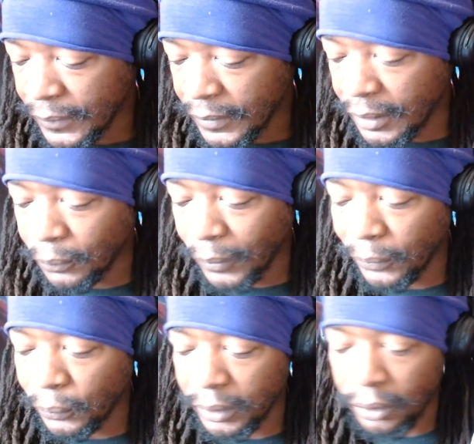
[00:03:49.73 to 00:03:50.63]
Um,
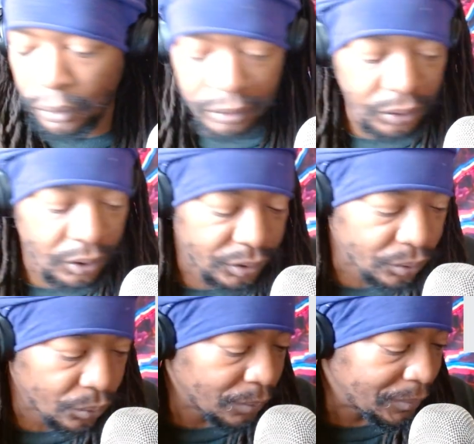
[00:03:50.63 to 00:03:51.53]
White Widow is
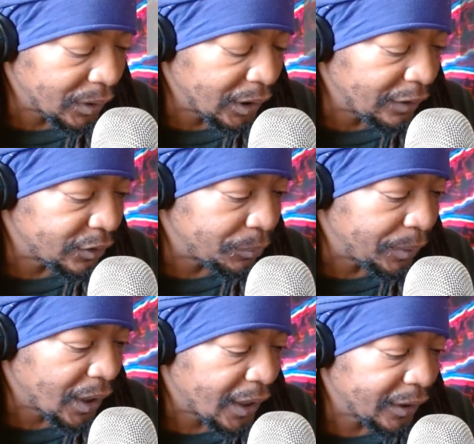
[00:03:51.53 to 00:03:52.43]
also believed to be
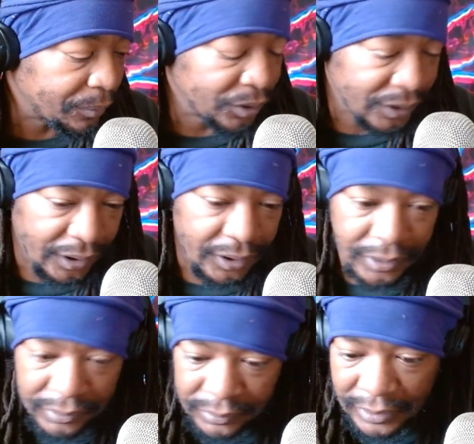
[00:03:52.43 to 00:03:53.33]
high in
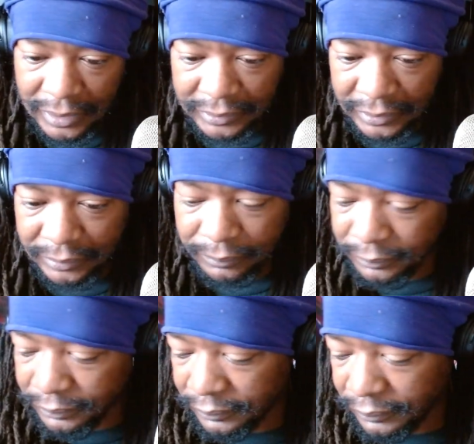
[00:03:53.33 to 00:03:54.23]
Myrcene. It has a
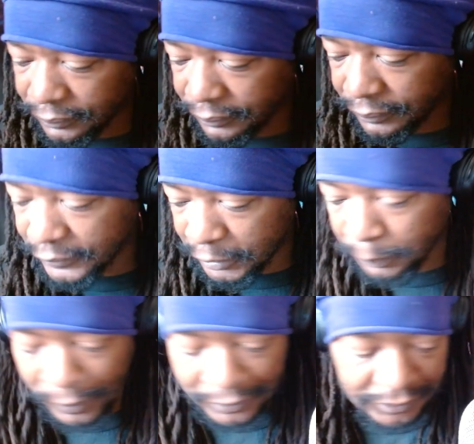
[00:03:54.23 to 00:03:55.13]

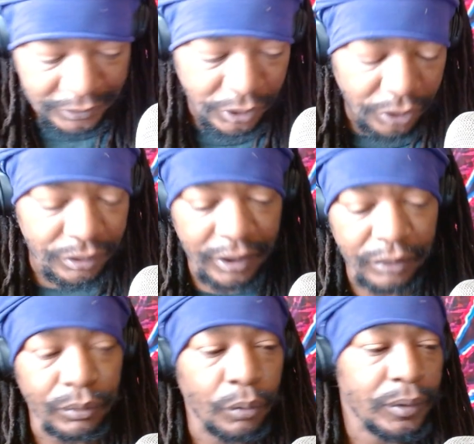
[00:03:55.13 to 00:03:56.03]
spicy, earthy
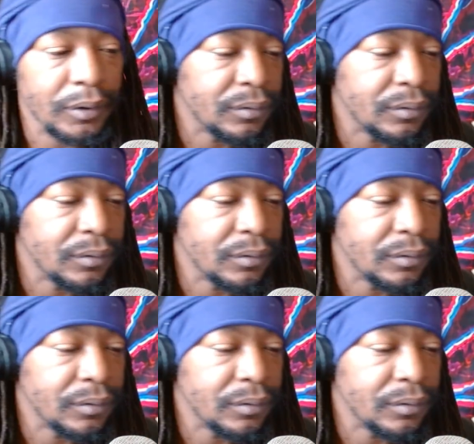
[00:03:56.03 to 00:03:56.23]
aroma.